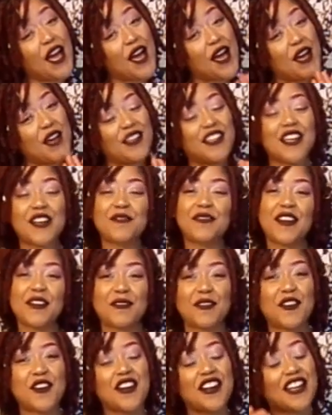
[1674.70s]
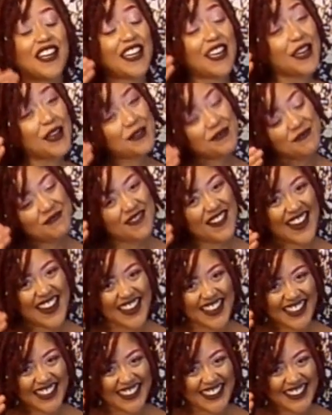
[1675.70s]
Look at me, I'm corny.
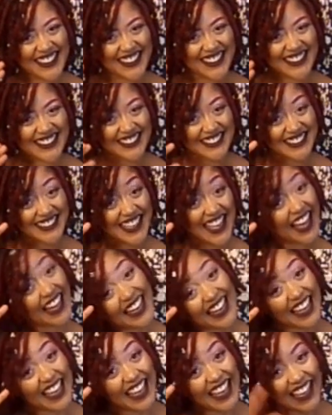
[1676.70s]
Bye. Hello.